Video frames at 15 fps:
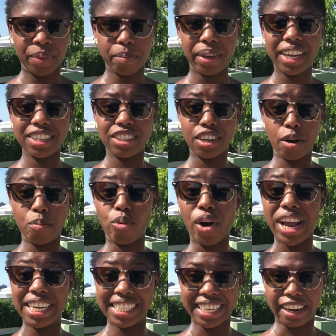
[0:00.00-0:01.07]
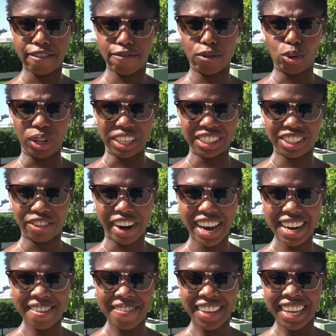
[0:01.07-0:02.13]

Because our brains can fool us, right?